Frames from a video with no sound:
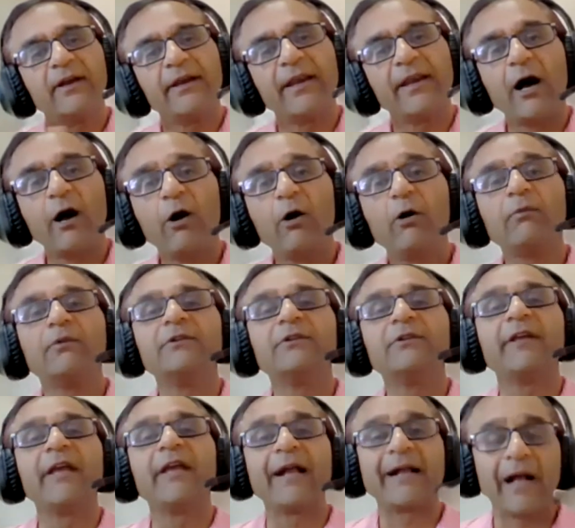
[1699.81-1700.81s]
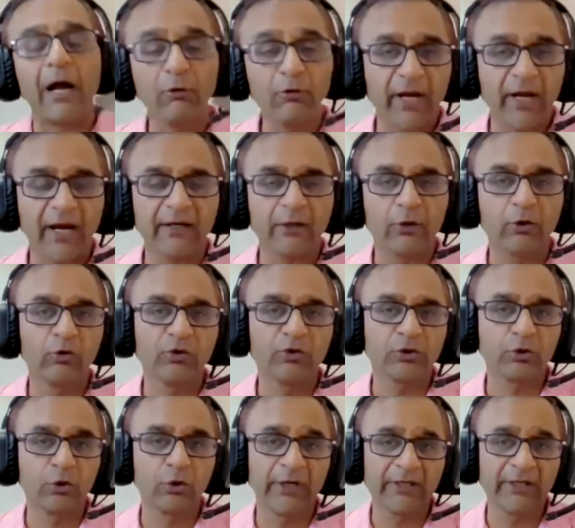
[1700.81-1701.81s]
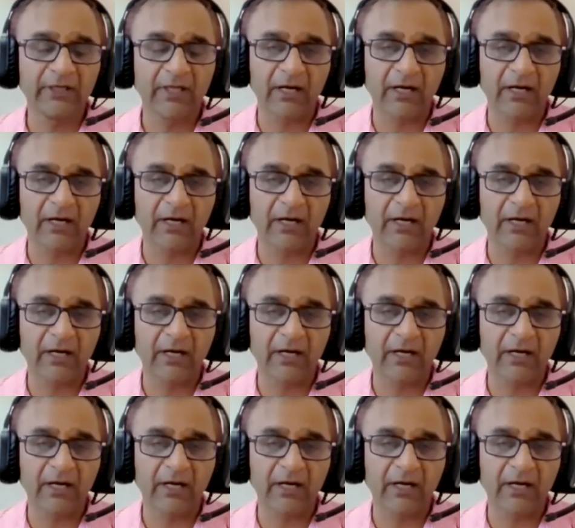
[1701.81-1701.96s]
Now the accountant who's doing